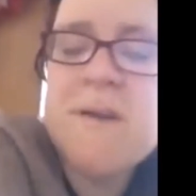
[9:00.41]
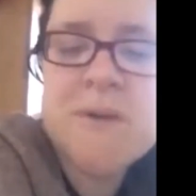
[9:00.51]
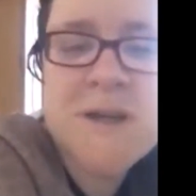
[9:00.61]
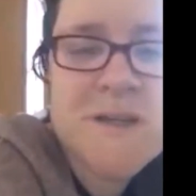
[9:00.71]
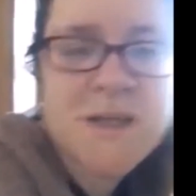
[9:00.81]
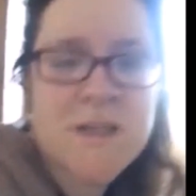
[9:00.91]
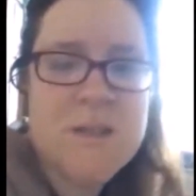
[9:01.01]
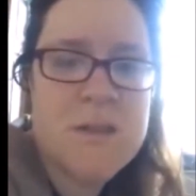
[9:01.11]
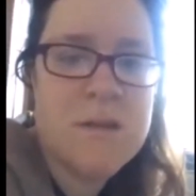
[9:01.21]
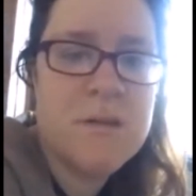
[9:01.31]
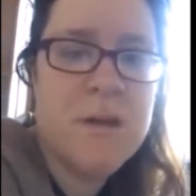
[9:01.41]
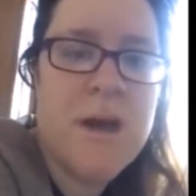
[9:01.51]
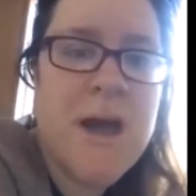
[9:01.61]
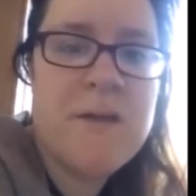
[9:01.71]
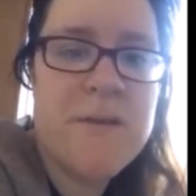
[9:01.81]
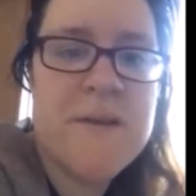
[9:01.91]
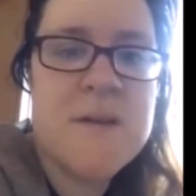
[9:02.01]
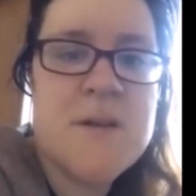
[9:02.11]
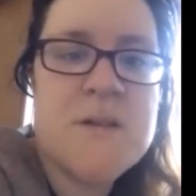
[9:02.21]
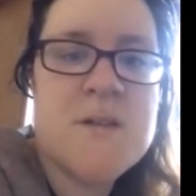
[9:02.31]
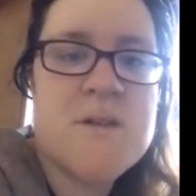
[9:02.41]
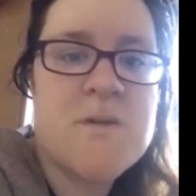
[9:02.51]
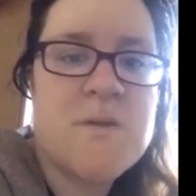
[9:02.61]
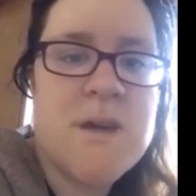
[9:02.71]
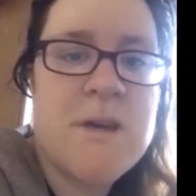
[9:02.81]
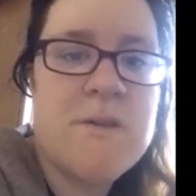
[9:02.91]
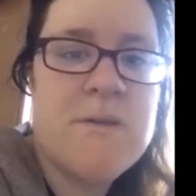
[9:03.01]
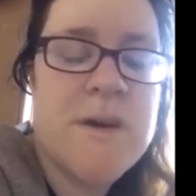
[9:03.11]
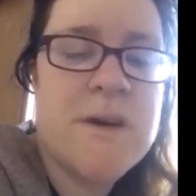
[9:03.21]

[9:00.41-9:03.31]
if that makes sense. Like, everything is just so tiring